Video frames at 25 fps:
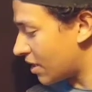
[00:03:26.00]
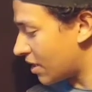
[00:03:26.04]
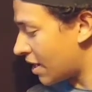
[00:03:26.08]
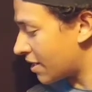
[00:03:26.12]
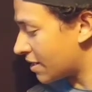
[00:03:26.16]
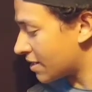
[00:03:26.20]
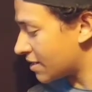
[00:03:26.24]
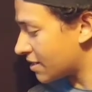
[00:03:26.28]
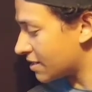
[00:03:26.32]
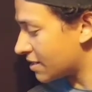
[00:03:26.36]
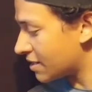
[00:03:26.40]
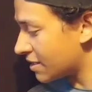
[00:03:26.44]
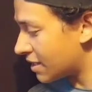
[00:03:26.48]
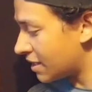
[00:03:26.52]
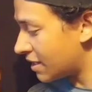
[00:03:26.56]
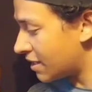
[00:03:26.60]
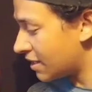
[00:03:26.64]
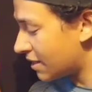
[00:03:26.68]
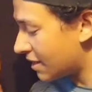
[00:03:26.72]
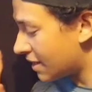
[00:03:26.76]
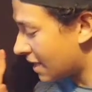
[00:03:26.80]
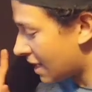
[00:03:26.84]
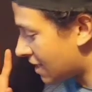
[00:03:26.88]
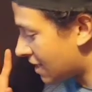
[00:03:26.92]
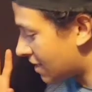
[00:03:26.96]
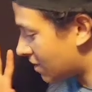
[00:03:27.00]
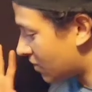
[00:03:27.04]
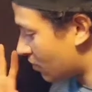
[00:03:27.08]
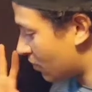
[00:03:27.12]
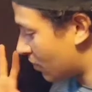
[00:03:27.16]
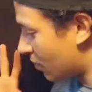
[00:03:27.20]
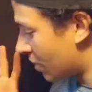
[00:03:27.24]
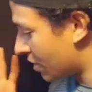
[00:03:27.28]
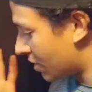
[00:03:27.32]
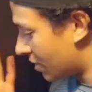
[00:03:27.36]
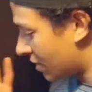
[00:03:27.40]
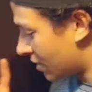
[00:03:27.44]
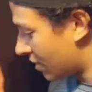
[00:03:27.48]
honestly, that's
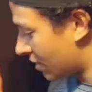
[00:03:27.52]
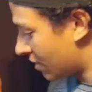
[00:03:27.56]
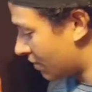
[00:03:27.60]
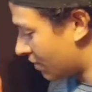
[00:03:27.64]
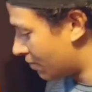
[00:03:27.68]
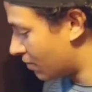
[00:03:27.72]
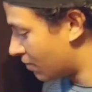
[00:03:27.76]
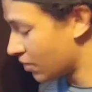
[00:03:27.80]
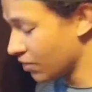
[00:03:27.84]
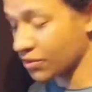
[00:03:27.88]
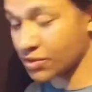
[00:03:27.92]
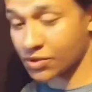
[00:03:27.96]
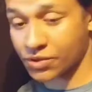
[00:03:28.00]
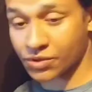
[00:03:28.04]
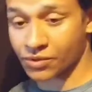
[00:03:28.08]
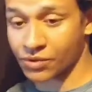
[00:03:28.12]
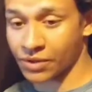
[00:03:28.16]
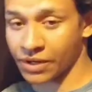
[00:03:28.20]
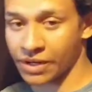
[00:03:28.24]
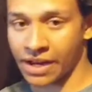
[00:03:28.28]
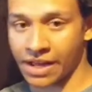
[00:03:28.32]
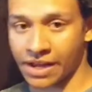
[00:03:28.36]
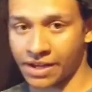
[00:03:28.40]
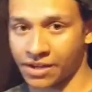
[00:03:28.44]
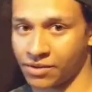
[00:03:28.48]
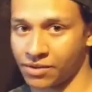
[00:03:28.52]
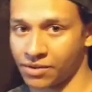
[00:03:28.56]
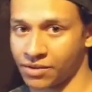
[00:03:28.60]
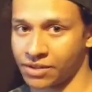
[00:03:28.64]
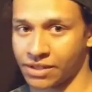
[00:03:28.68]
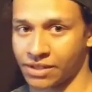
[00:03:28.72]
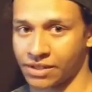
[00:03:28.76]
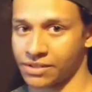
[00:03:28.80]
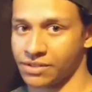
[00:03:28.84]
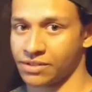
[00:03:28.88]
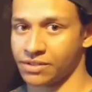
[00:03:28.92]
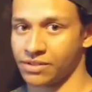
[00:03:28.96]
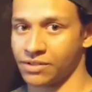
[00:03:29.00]
one of the most screen accurate
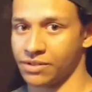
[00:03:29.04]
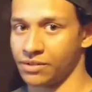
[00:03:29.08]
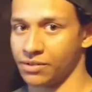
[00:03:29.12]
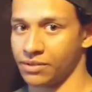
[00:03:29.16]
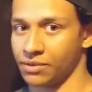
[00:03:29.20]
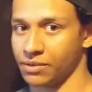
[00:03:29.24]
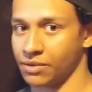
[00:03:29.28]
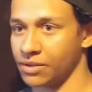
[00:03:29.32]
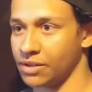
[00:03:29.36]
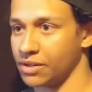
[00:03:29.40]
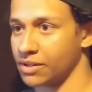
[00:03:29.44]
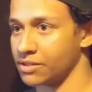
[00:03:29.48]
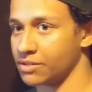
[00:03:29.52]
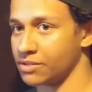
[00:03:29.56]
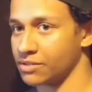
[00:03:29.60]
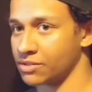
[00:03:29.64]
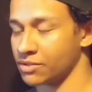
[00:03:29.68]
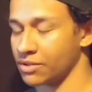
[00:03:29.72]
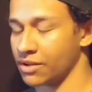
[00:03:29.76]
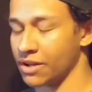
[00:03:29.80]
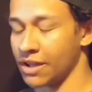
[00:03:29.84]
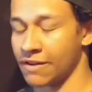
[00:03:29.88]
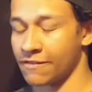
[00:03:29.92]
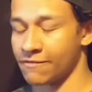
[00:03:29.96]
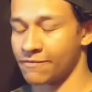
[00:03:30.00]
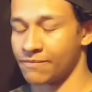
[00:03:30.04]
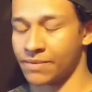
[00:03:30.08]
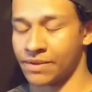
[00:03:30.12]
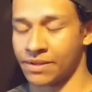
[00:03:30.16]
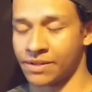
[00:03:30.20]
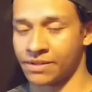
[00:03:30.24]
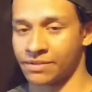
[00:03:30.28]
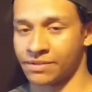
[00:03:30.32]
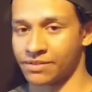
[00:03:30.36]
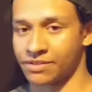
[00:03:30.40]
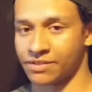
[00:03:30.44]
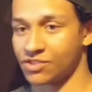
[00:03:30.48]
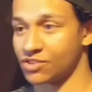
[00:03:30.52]
things to do. So I've
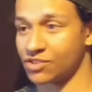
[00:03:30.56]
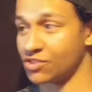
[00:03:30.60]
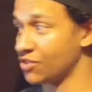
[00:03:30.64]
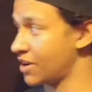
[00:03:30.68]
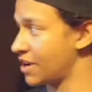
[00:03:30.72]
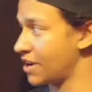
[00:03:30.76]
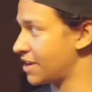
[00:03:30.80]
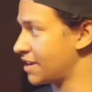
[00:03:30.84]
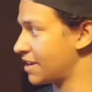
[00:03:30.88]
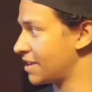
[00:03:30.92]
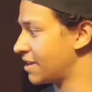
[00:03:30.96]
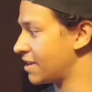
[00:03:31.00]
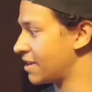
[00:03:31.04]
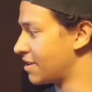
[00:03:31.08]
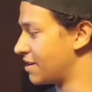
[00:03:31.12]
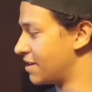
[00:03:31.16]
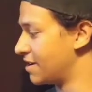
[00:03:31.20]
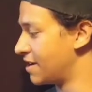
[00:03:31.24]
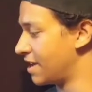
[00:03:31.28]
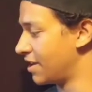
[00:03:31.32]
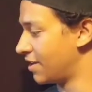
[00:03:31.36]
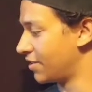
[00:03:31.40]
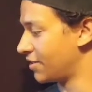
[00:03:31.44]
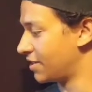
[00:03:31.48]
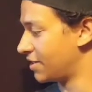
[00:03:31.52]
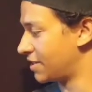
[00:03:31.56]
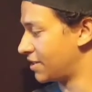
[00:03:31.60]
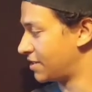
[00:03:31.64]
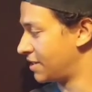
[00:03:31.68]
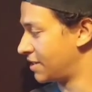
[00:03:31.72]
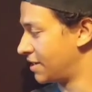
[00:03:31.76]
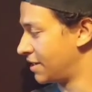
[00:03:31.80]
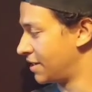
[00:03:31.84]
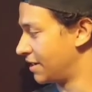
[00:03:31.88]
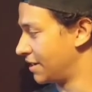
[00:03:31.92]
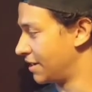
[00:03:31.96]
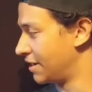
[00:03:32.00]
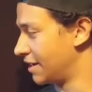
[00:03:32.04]
been trying to nail this
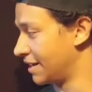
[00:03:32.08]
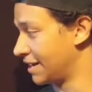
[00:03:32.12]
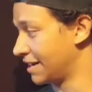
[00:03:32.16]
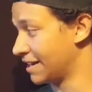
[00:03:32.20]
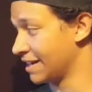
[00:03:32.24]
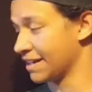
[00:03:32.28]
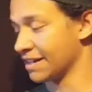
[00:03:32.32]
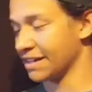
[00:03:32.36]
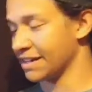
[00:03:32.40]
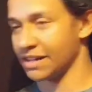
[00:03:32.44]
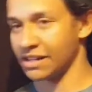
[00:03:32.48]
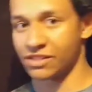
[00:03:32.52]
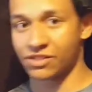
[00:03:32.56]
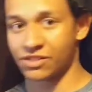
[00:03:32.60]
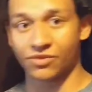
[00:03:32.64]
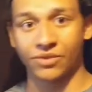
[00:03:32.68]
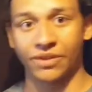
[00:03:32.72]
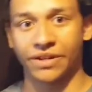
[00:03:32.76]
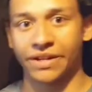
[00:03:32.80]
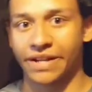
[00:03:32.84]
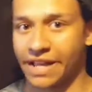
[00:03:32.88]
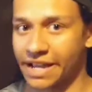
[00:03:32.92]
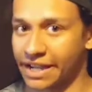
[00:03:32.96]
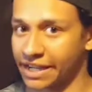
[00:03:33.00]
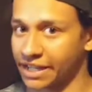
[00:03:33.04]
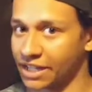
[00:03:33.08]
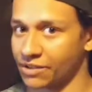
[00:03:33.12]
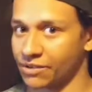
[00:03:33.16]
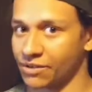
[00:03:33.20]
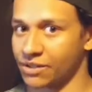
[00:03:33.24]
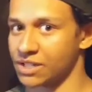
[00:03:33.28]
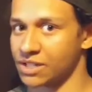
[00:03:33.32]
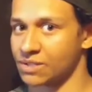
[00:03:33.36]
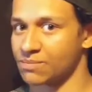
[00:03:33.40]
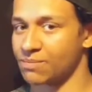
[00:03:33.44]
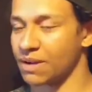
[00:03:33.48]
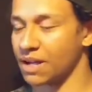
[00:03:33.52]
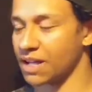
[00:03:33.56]
thing and get it as screen
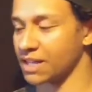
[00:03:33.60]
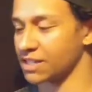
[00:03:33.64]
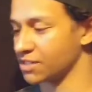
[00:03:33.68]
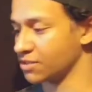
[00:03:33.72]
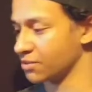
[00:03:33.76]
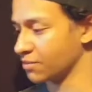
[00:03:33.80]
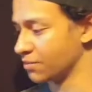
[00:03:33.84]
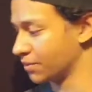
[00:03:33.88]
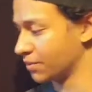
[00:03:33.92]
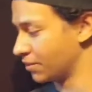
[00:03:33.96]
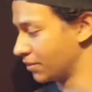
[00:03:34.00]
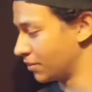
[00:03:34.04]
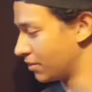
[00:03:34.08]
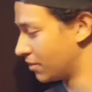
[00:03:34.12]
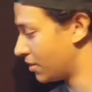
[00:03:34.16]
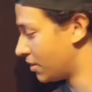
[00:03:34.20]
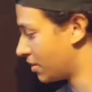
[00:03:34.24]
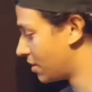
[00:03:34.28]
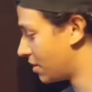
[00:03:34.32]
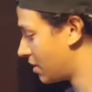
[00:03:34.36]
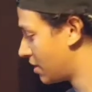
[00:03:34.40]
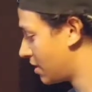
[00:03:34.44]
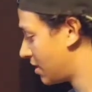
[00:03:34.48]
accurate as possible.